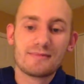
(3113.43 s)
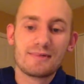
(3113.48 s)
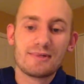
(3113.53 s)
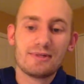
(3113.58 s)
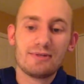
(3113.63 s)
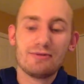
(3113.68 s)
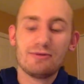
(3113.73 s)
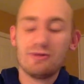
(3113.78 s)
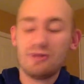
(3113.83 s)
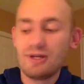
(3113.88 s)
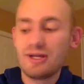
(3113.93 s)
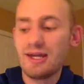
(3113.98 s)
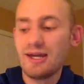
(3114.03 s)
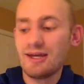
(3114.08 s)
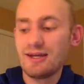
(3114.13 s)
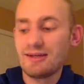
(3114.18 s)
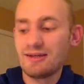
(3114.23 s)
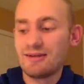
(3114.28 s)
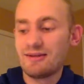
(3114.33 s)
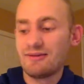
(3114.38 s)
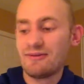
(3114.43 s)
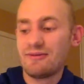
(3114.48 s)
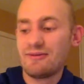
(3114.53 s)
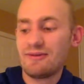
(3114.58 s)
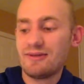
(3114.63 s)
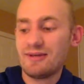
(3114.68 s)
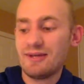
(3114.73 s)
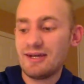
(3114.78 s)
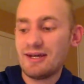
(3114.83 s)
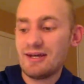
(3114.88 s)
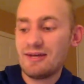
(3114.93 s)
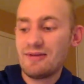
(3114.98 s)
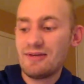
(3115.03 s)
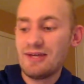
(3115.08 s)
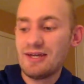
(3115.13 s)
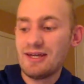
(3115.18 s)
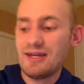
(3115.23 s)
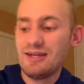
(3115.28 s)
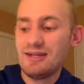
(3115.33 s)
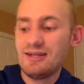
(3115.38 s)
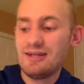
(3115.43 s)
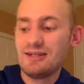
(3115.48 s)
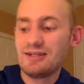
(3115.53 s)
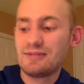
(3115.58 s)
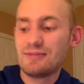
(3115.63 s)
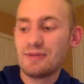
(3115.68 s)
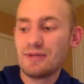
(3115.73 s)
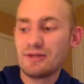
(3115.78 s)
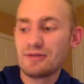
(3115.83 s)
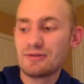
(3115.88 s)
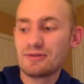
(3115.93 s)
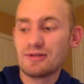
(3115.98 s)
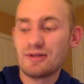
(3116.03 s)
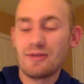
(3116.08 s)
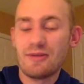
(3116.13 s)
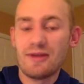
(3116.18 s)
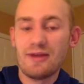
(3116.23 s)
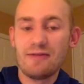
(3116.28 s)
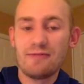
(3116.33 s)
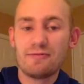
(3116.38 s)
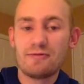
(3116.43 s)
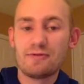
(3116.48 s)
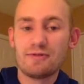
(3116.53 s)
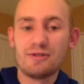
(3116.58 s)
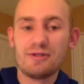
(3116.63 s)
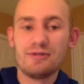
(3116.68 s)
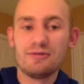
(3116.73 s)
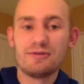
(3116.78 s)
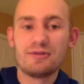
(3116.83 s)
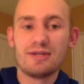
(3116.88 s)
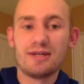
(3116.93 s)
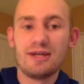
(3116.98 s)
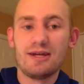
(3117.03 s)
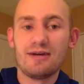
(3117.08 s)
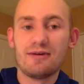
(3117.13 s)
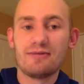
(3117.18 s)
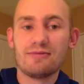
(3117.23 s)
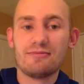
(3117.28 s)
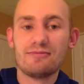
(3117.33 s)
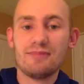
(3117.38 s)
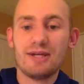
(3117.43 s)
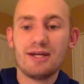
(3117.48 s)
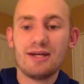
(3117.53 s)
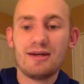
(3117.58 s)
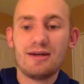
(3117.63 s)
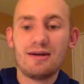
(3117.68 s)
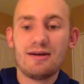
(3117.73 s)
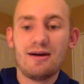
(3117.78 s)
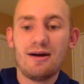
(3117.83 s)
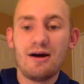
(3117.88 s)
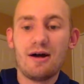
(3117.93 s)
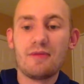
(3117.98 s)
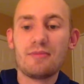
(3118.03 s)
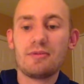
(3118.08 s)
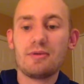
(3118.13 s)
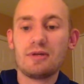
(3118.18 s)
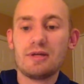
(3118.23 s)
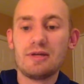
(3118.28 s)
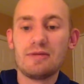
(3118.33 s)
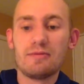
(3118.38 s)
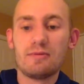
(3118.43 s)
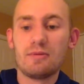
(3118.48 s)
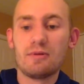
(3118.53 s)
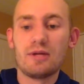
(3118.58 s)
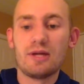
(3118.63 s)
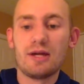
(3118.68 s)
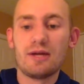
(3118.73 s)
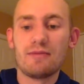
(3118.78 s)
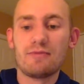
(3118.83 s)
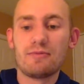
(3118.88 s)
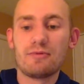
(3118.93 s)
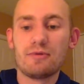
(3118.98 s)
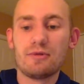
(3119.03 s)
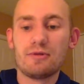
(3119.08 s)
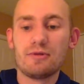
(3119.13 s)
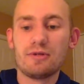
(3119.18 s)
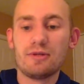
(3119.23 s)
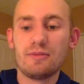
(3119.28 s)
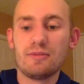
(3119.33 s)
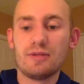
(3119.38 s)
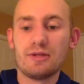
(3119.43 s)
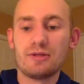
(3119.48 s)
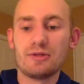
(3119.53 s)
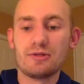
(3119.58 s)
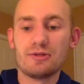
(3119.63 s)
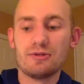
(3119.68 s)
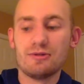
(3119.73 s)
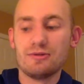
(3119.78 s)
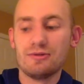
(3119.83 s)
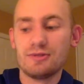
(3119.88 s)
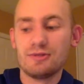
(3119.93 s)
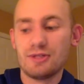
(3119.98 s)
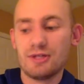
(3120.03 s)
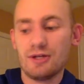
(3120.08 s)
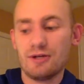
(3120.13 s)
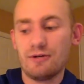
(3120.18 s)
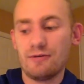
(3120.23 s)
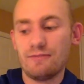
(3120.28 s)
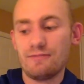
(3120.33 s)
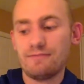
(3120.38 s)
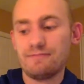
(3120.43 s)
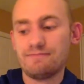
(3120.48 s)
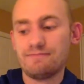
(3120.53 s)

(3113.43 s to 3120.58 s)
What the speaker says: you look at the Indians pitchers that they've produced; they are unbelievable at producing pitchers. So